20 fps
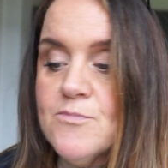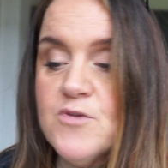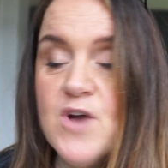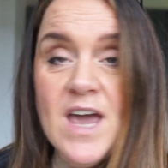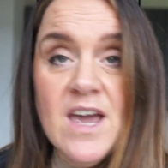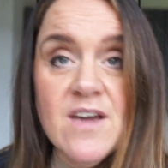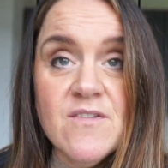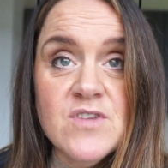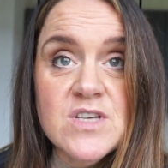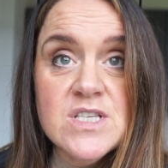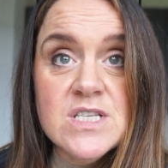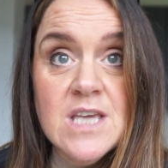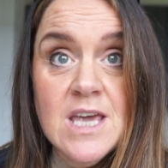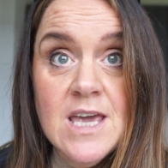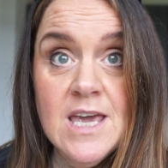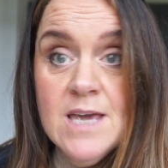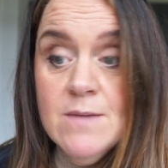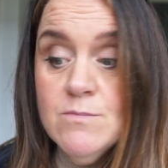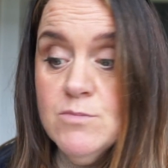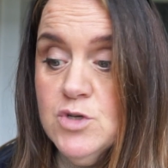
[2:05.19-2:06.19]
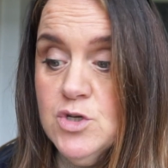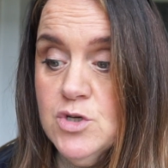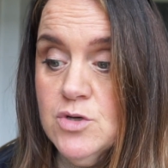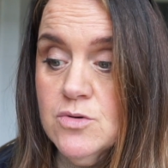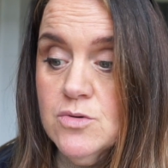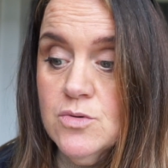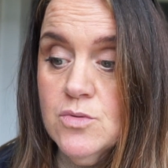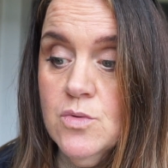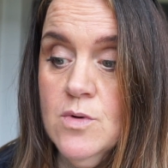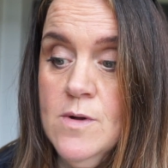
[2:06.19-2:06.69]
Breakfast came
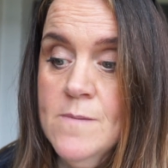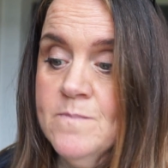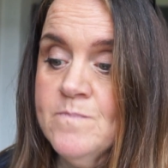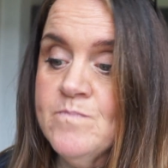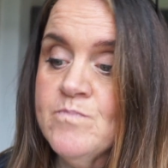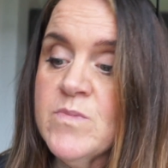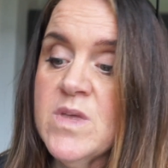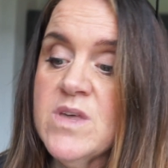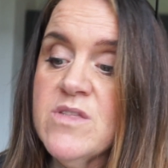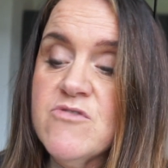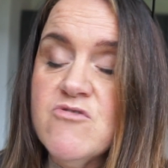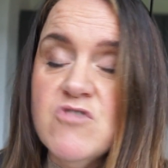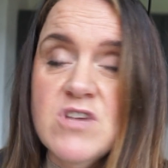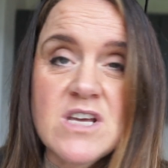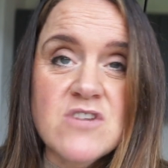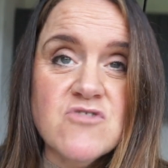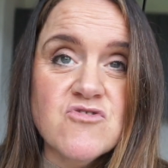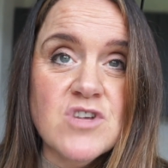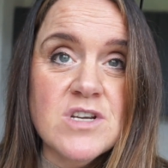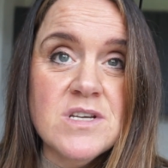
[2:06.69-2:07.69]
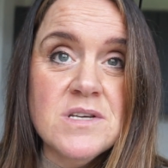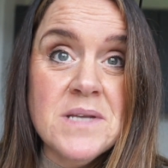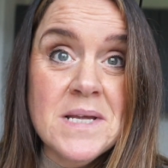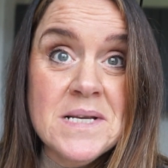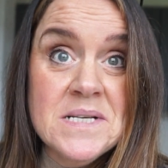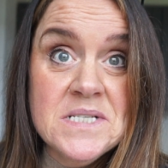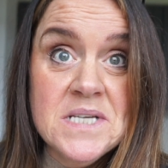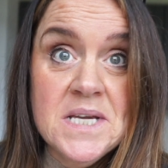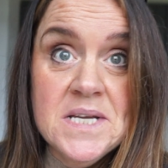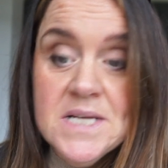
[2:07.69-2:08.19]
to three hundred and
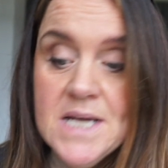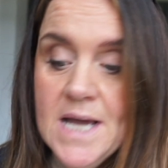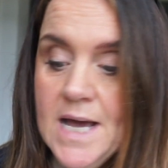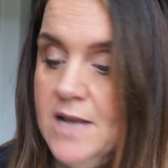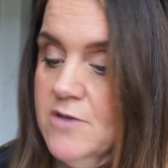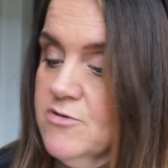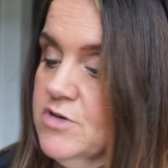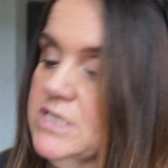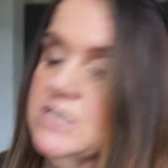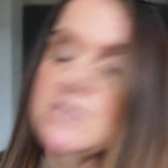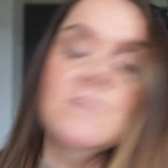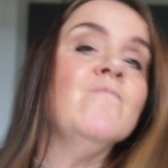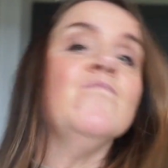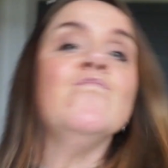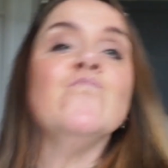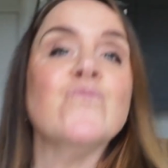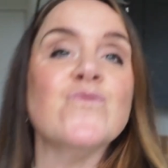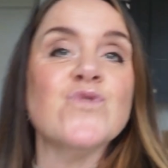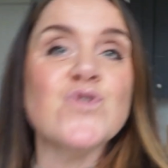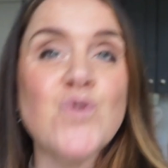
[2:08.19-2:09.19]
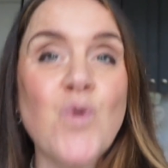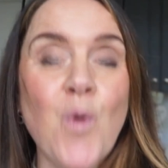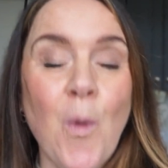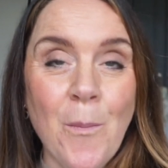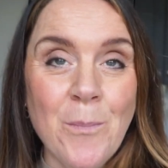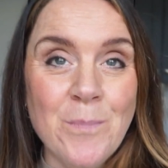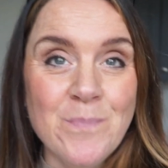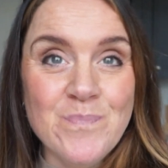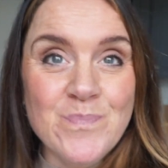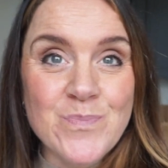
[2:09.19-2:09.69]
ninety-eight calories. So,
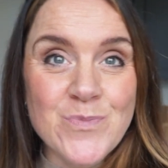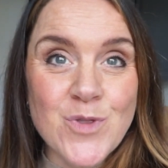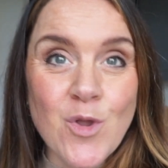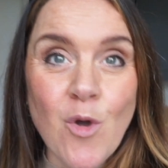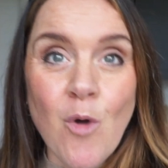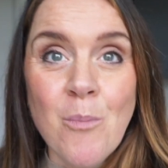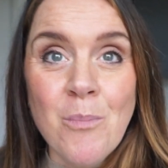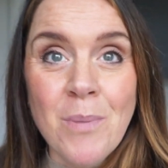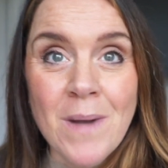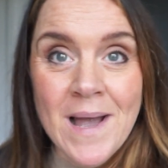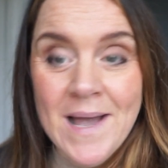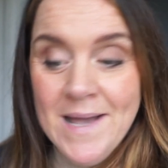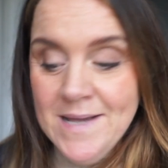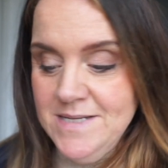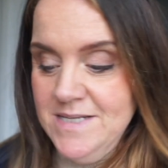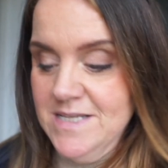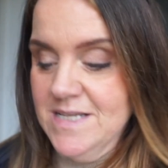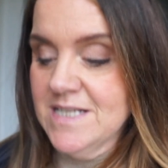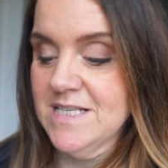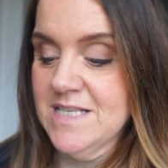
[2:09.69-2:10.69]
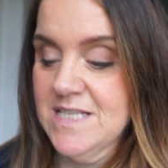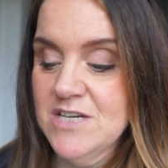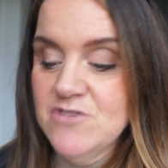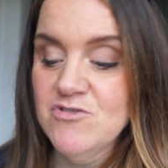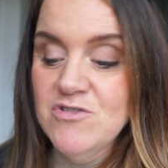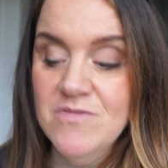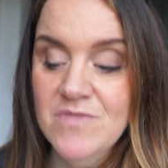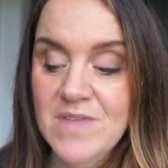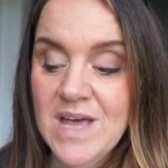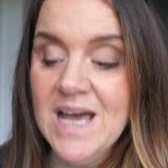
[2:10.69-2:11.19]
not bad,
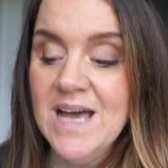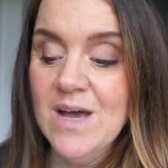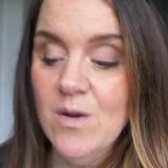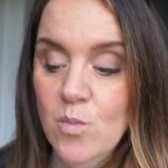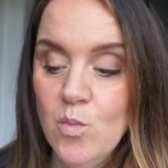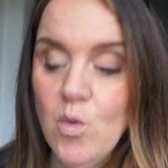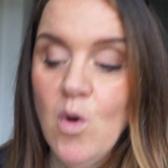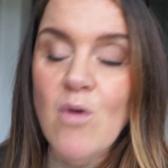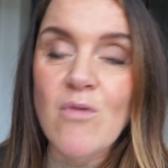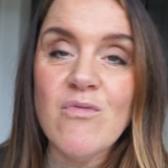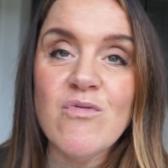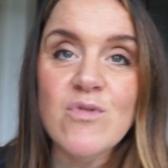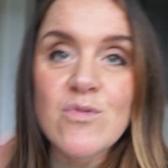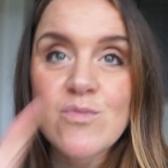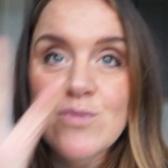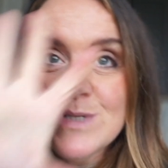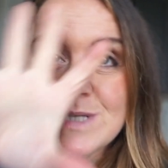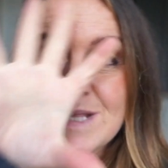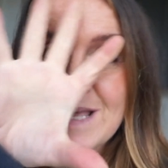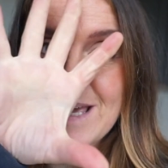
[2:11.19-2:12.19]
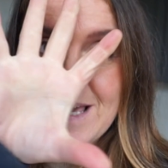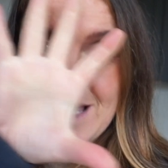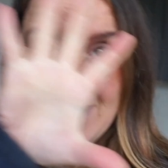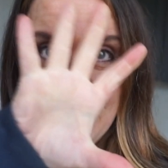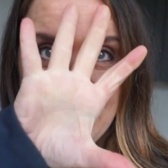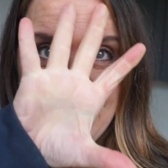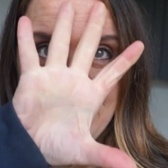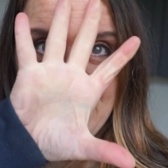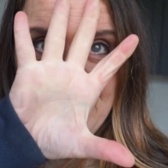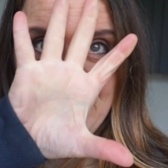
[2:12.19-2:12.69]
considering that waffle was
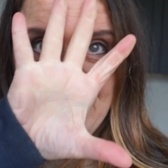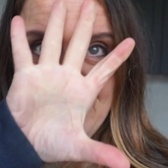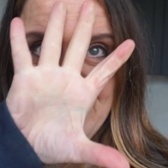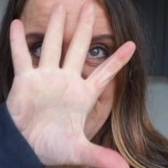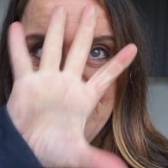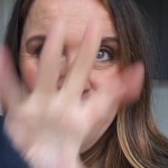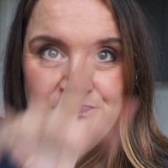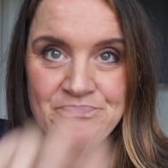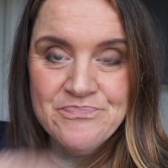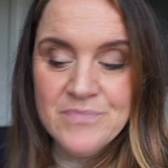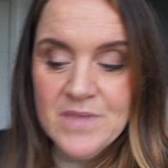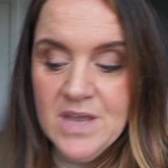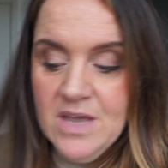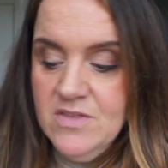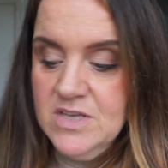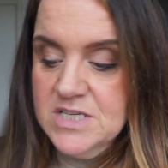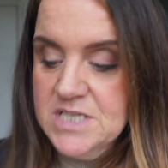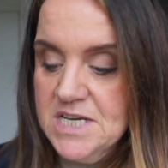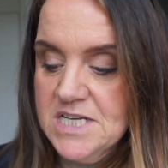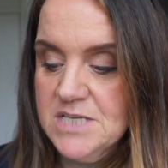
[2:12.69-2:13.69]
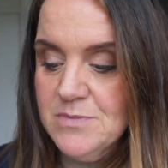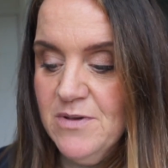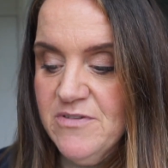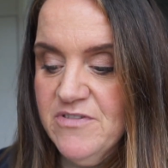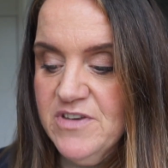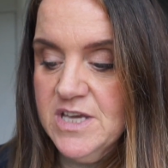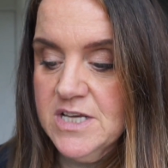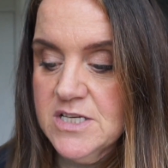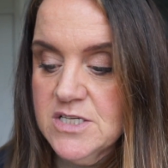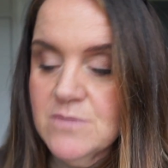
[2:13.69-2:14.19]
like the size of my
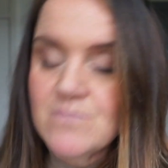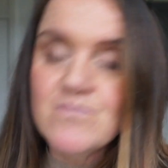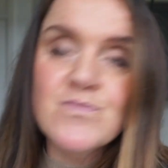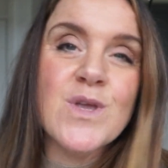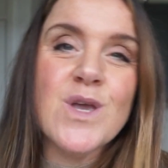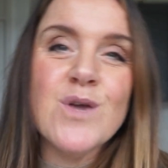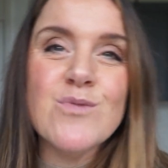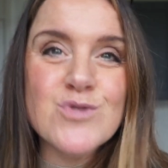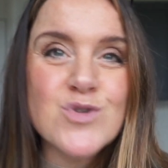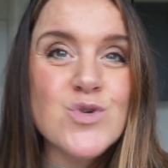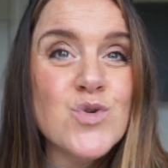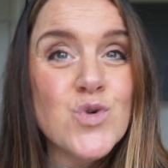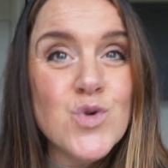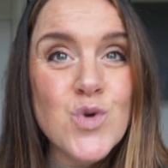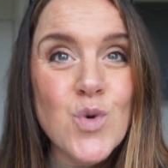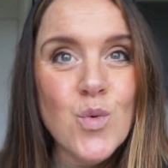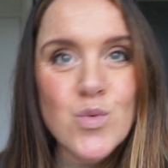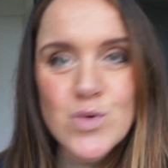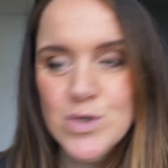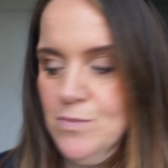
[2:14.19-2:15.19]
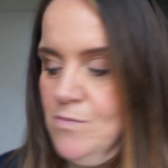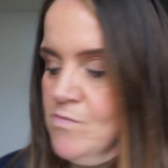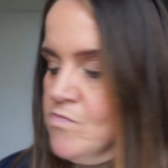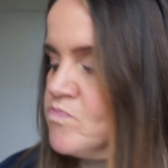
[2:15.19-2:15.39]
face. It was huge.